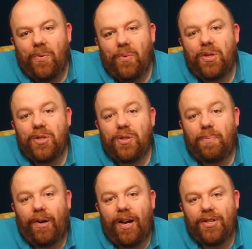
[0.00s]
Would it
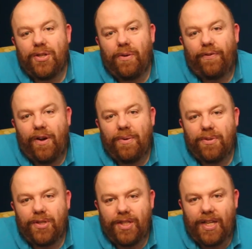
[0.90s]
surprise you if I was
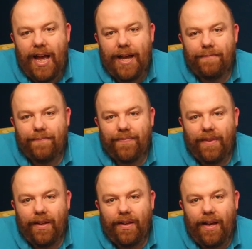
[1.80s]
to say
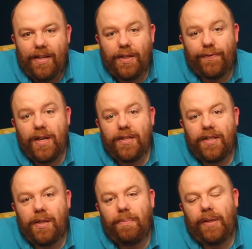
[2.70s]

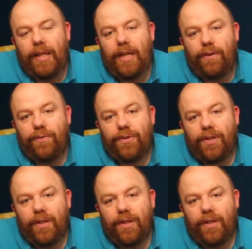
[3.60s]
SFAC believes